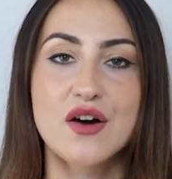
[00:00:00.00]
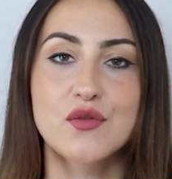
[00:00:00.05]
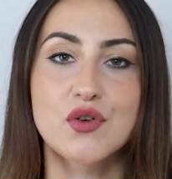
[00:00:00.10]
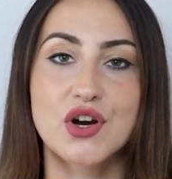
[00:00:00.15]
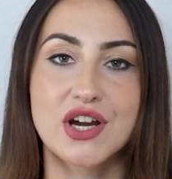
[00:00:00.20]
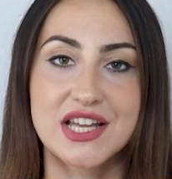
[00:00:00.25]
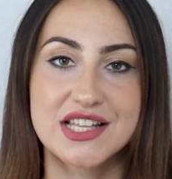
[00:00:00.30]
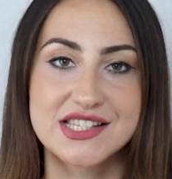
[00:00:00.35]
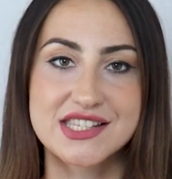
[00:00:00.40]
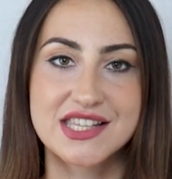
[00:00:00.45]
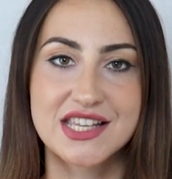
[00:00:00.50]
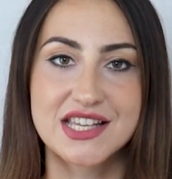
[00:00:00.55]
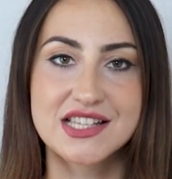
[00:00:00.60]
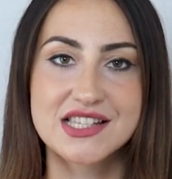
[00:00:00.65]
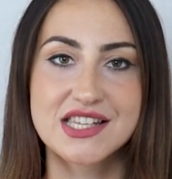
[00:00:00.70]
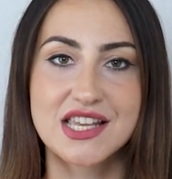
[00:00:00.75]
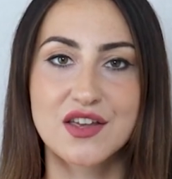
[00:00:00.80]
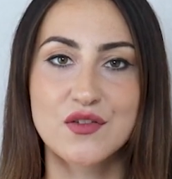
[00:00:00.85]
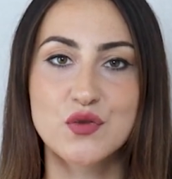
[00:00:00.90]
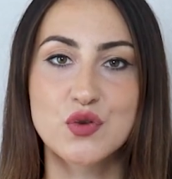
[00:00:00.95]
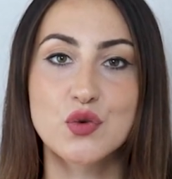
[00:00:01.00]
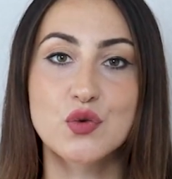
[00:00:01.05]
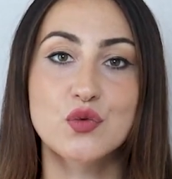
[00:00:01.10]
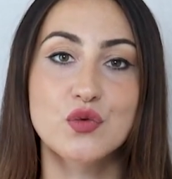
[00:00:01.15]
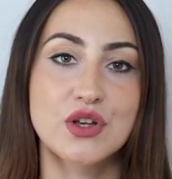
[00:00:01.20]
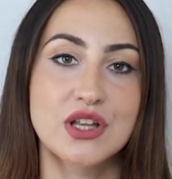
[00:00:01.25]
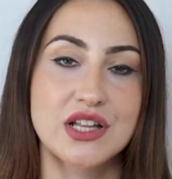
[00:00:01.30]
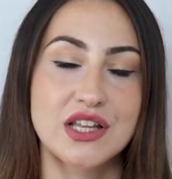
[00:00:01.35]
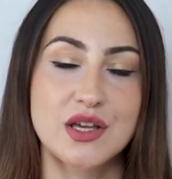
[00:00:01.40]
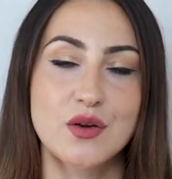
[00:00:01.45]
For instance, if you
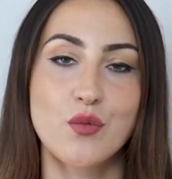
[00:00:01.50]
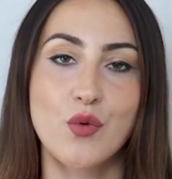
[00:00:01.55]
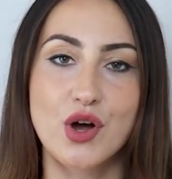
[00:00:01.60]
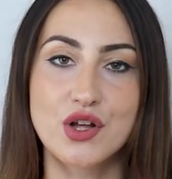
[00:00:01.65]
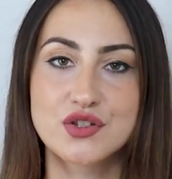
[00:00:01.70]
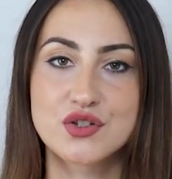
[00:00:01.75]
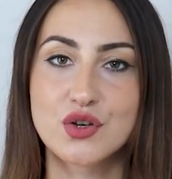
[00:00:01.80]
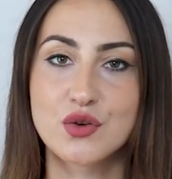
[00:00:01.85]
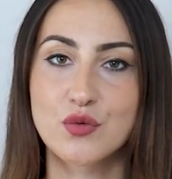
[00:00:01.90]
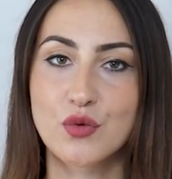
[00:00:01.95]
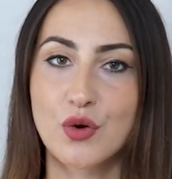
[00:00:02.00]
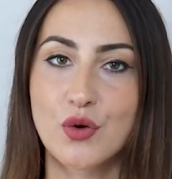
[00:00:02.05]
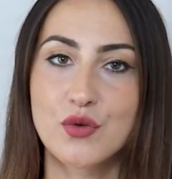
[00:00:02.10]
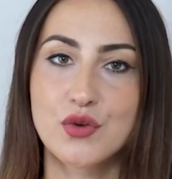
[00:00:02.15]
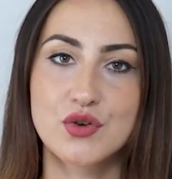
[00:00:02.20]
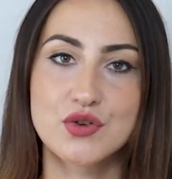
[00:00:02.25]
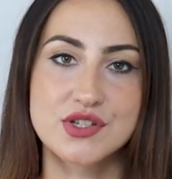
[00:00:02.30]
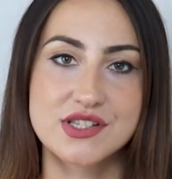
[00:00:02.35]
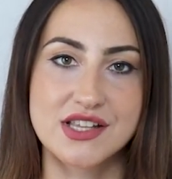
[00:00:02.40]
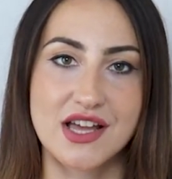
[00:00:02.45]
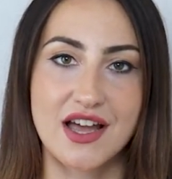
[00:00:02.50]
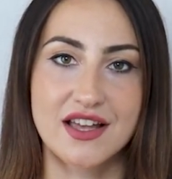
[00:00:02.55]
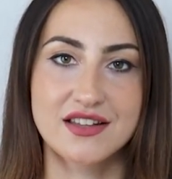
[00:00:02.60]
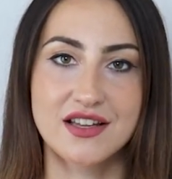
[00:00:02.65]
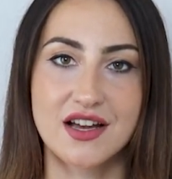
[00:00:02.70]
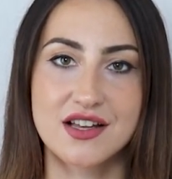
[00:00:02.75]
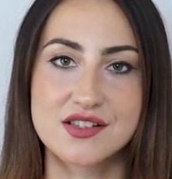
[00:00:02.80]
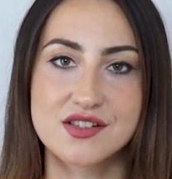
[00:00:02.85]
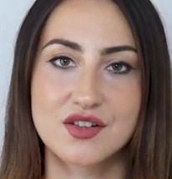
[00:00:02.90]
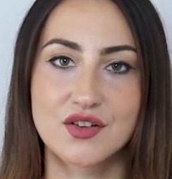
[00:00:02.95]
really want to grow your side
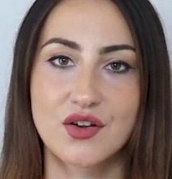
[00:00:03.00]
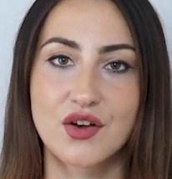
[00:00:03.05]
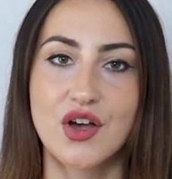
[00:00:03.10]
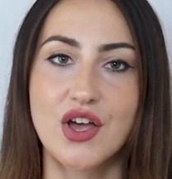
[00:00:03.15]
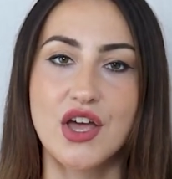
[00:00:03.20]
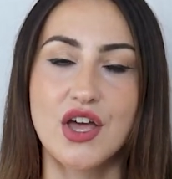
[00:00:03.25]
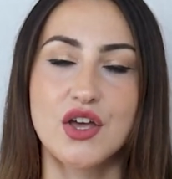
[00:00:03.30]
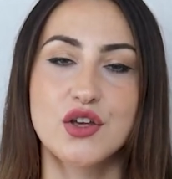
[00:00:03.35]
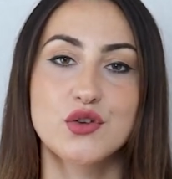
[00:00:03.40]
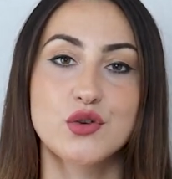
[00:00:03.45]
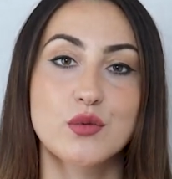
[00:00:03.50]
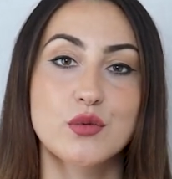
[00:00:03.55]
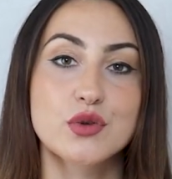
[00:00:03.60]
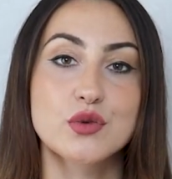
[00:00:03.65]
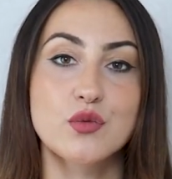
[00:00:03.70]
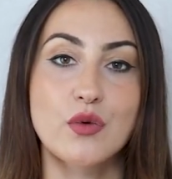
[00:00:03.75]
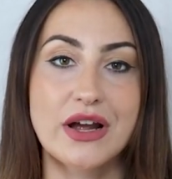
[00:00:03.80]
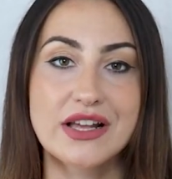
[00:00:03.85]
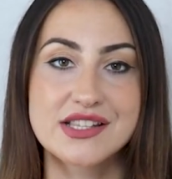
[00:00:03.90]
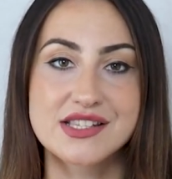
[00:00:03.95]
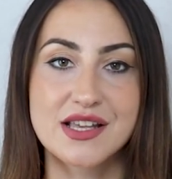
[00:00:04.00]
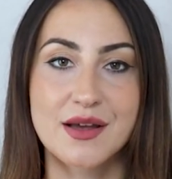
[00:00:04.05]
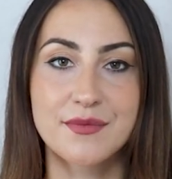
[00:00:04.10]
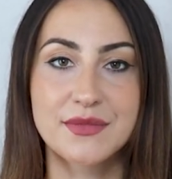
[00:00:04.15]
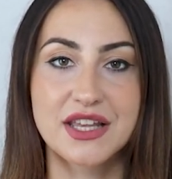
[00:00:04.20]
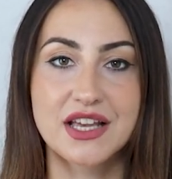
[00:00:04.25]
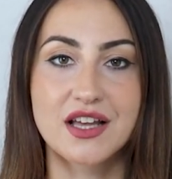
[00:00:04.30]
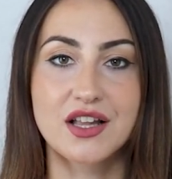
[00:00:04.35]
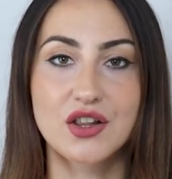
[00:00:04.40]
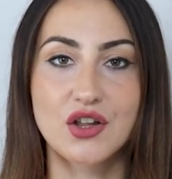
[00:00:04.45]
hustle, you would write
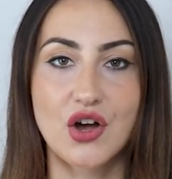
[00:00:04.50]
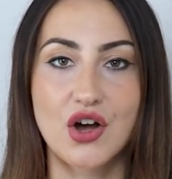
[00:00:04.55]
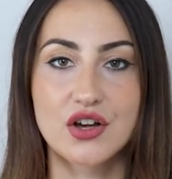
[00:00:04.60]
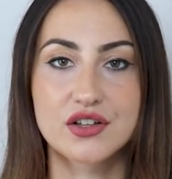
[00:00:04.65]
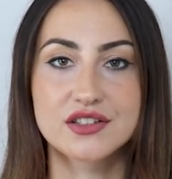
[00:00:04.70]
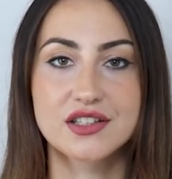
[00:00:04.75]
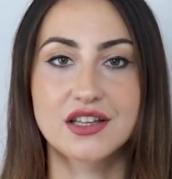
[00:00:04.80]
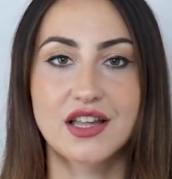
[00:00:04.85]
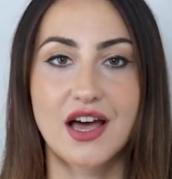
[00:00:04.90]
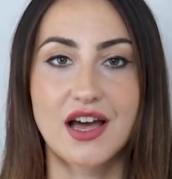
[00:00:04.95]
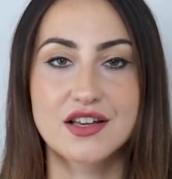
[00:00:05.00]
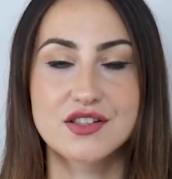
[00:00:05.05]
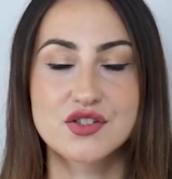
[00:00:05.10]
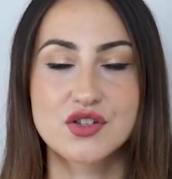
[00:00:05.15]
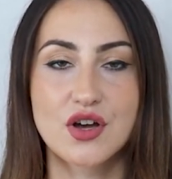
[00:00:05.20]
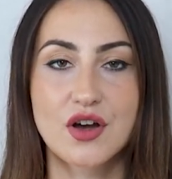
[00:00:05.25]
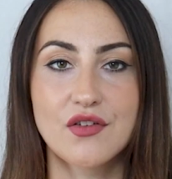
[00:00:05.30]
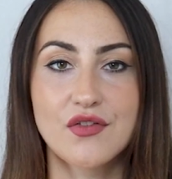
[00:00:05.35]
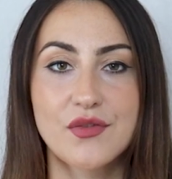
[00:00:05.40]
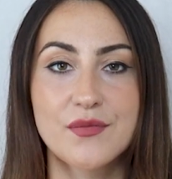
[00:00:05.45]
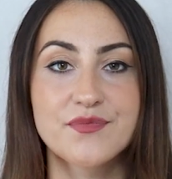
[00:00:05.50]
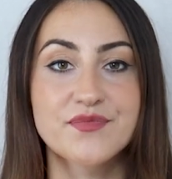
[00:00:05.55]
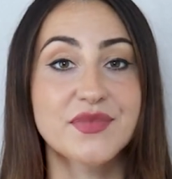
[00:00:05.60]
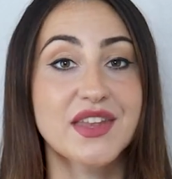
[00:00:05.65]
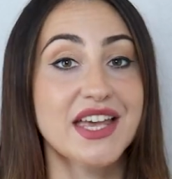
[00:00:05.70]
something along the lines of,